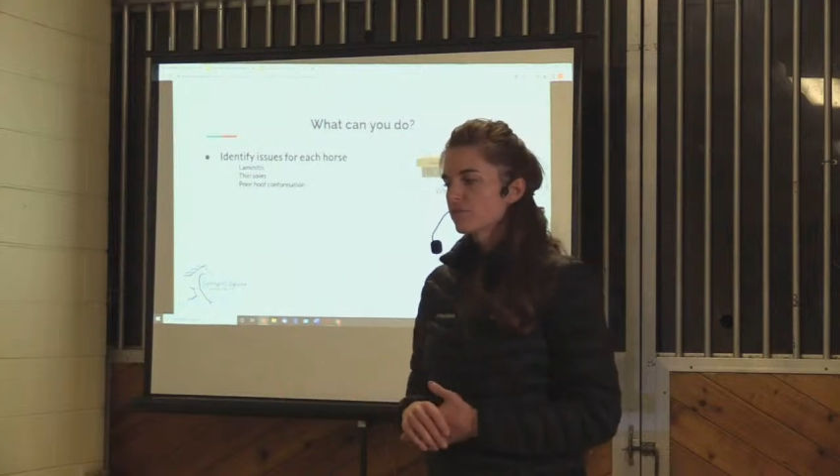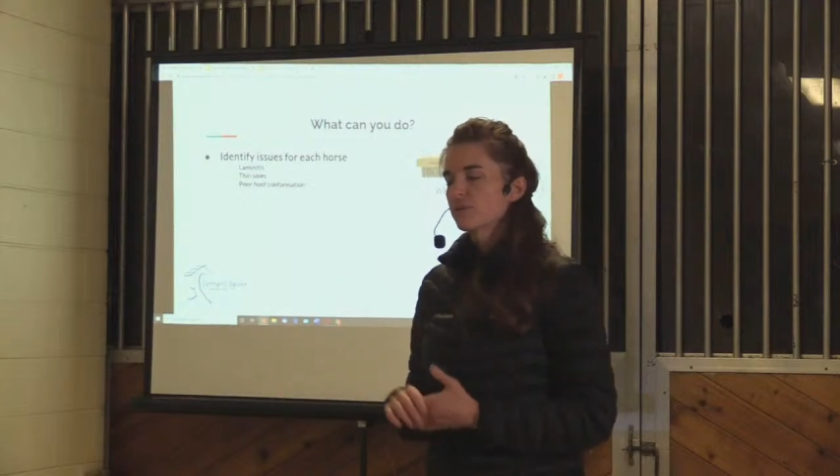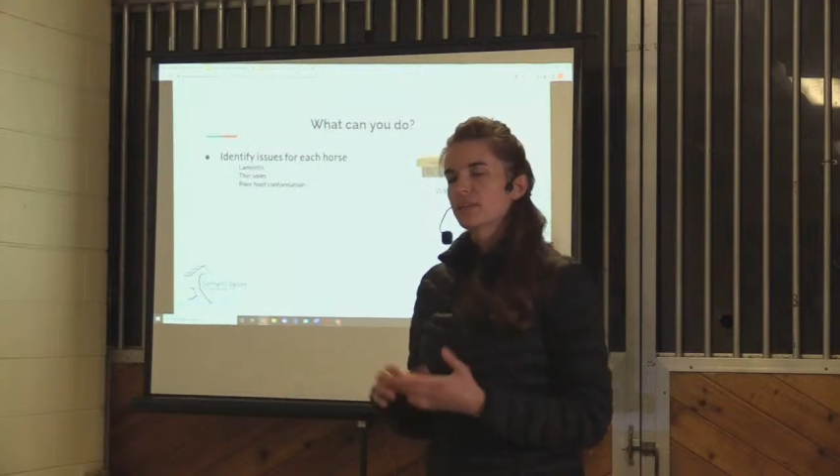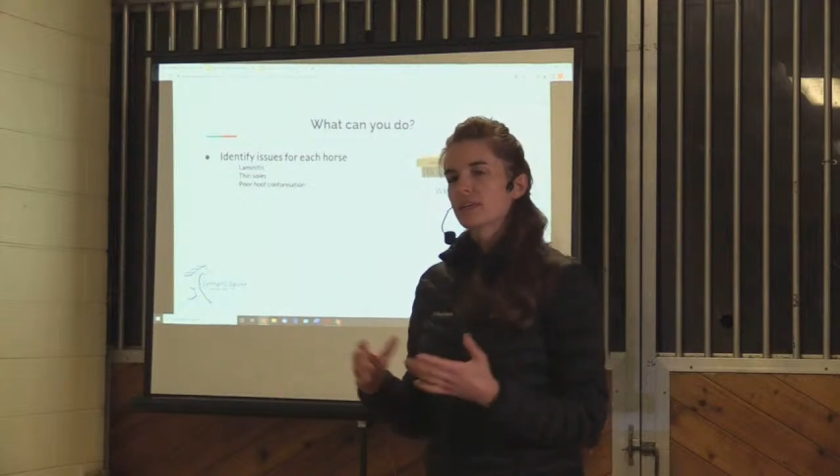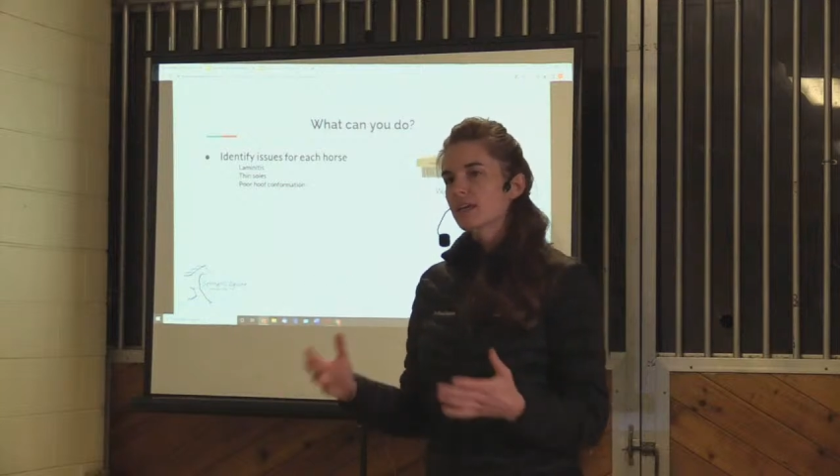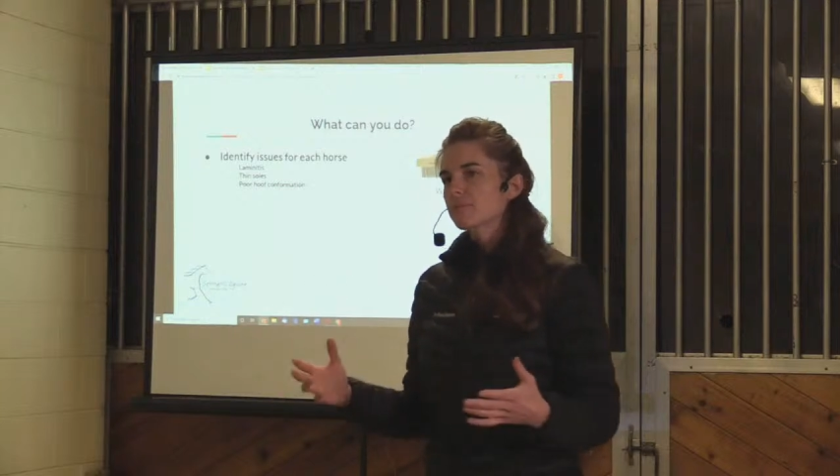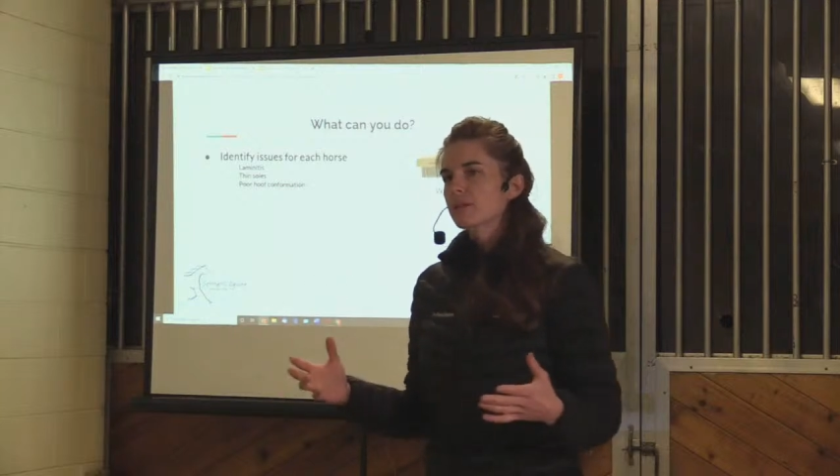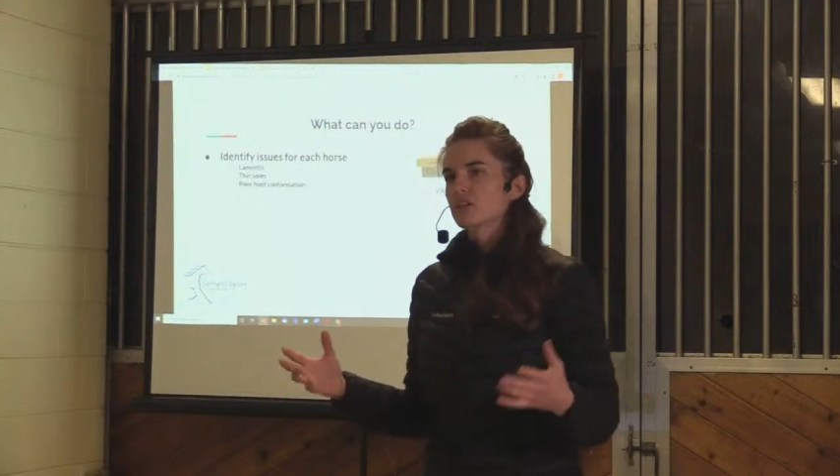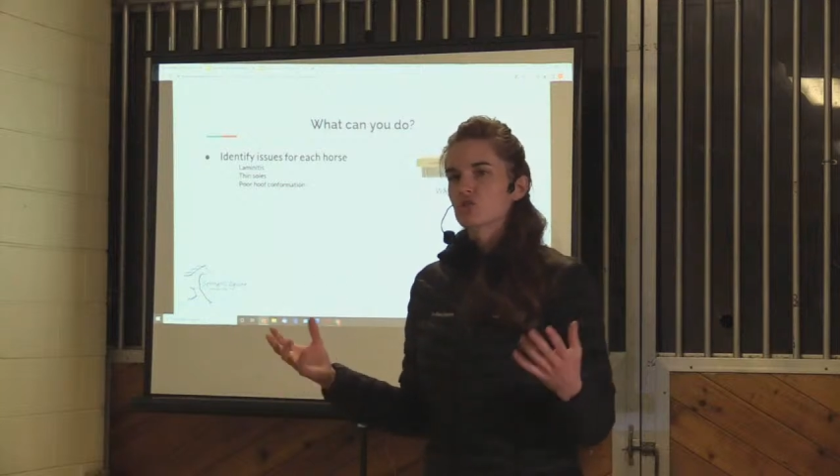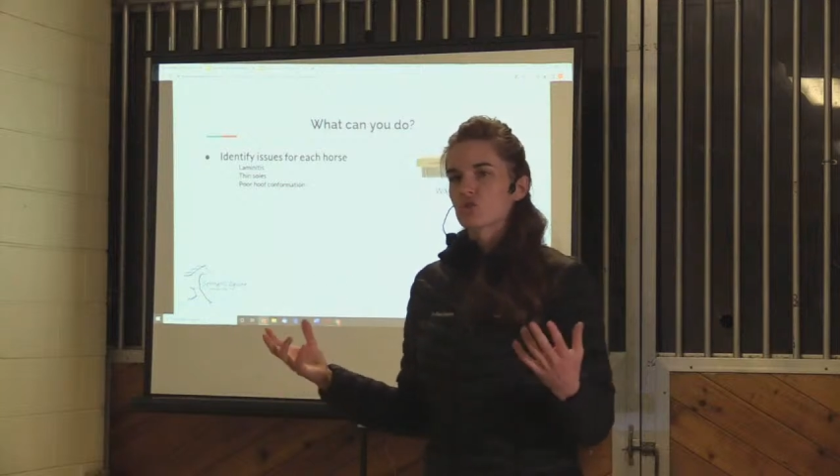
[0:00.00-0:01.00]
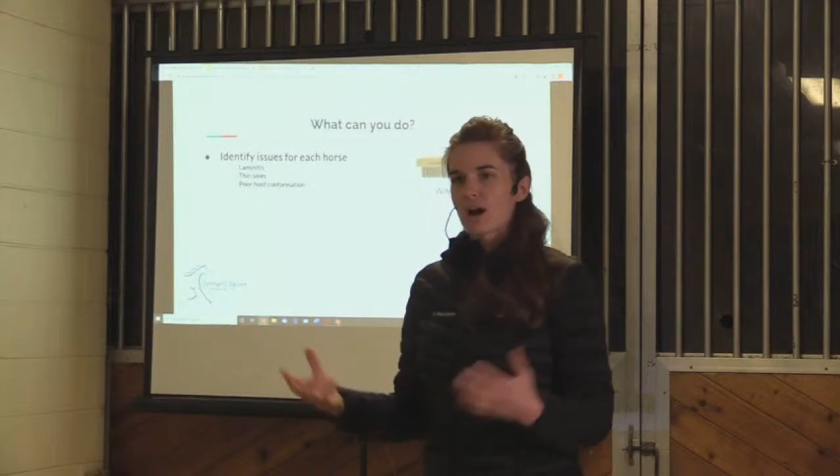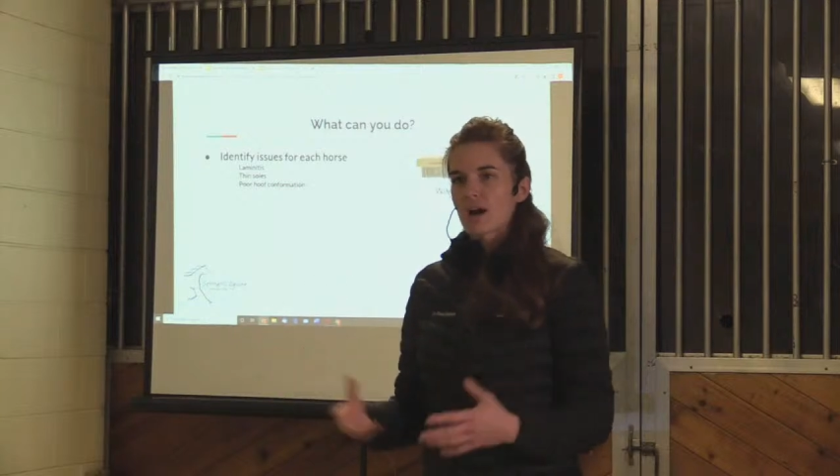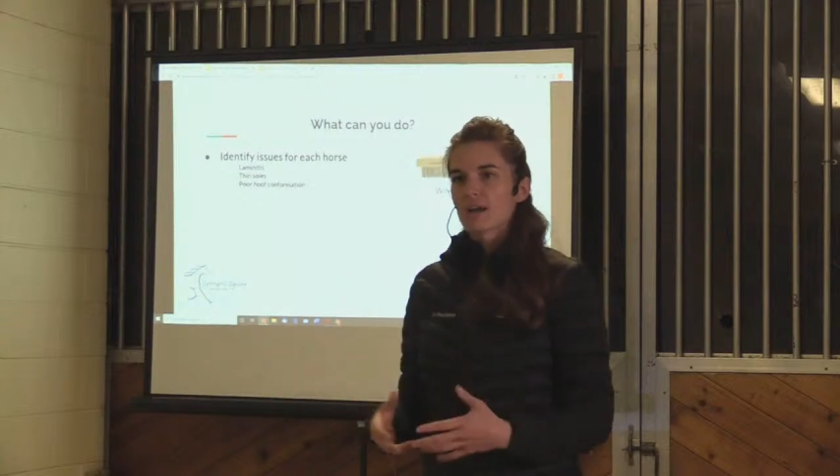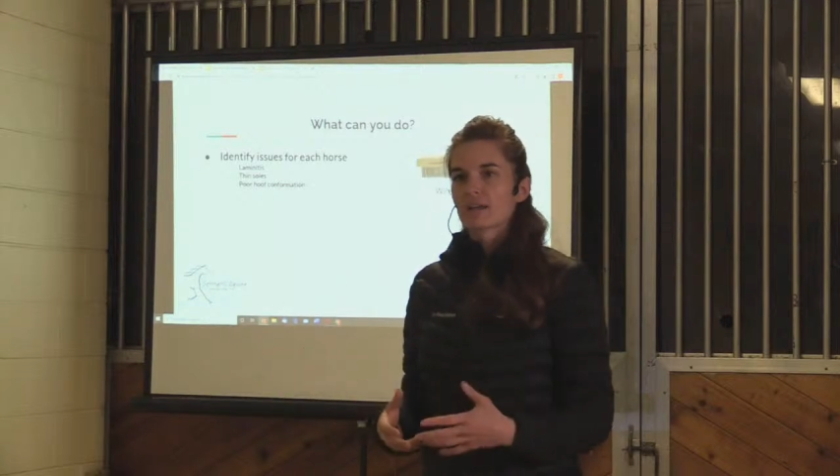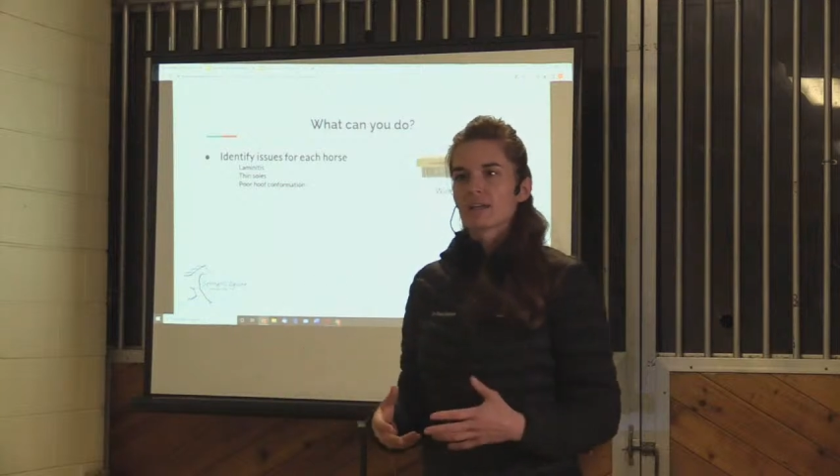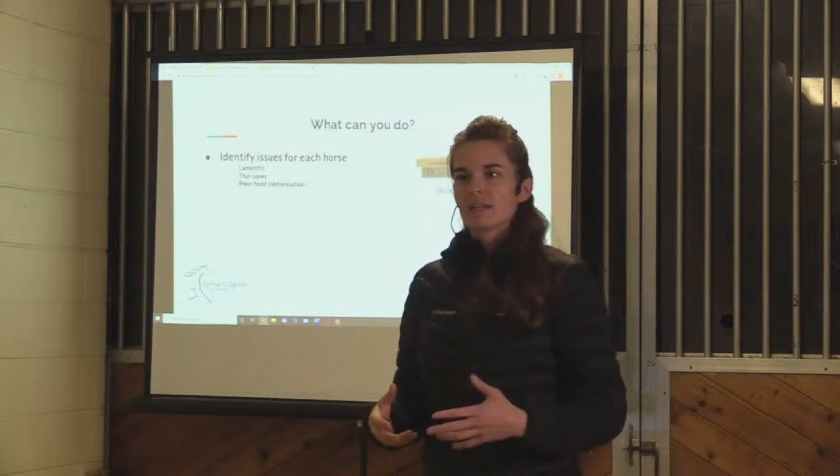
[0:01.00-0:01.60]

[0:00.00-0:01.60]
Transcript: if we can get them in a dry